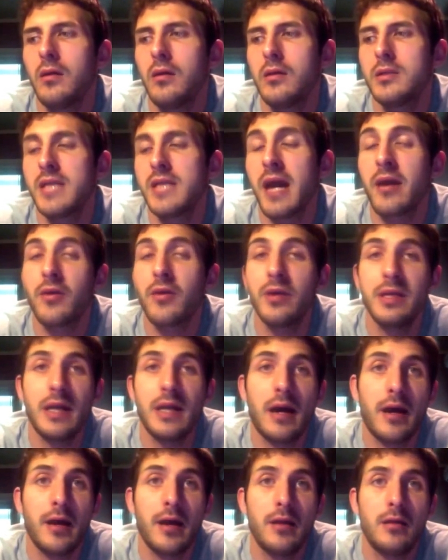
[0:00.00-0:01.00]
Zachary
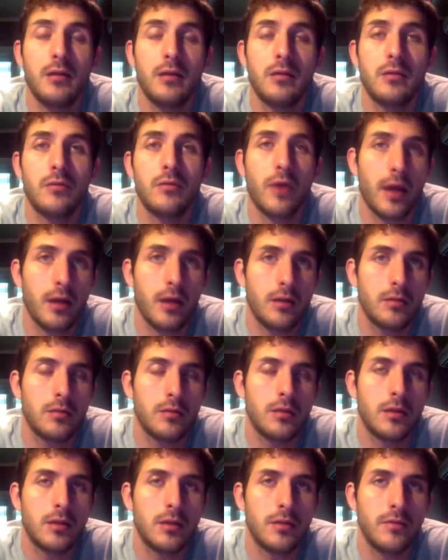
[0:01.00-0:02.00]
died, right,
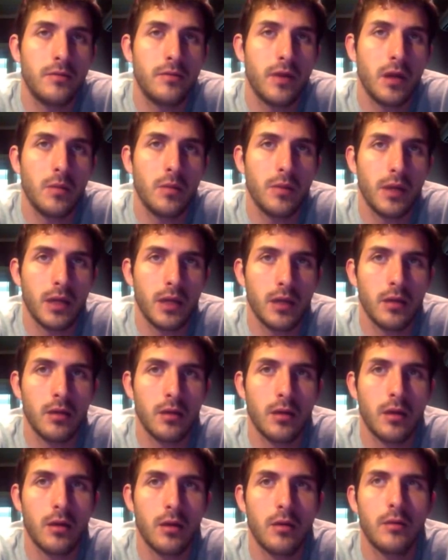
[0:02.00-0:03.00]
at the very
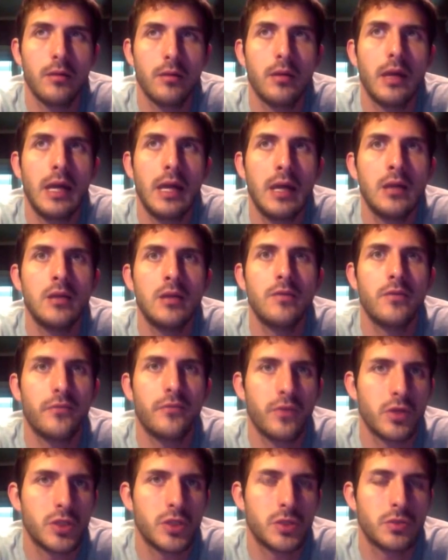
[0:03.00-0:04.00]
beginning, or the end of the
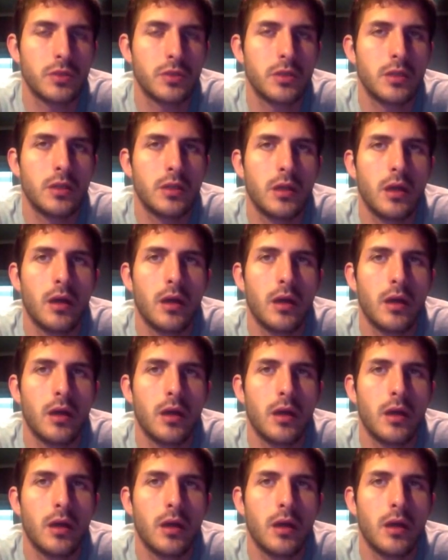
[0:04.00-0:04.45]
first one.